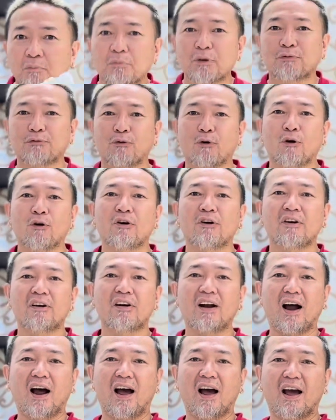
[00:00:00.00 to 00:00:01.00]

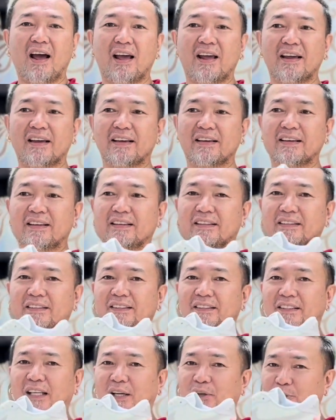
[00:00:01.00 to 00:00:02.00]
before I
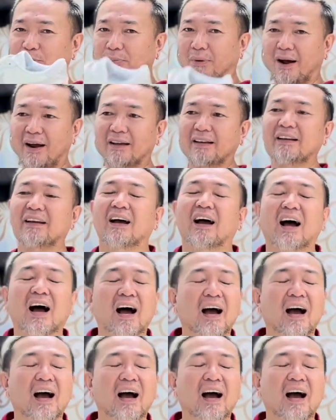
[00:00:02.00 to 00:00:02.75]
say goodbye,